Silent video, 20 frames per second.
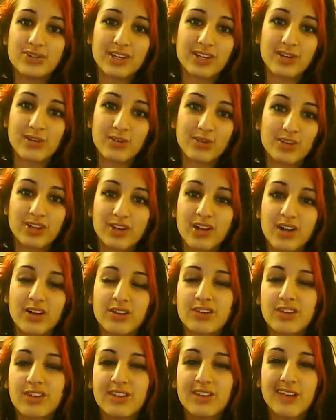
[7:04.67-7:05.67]
They don't look
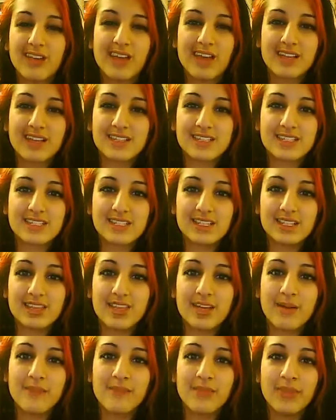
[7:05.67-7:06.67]
ugly. You can't see
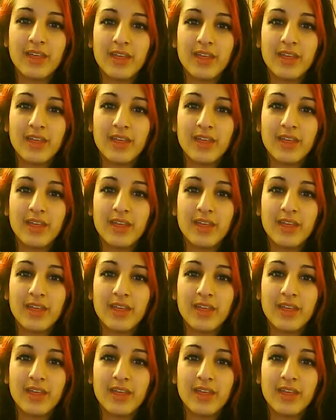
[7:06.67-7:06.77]
them,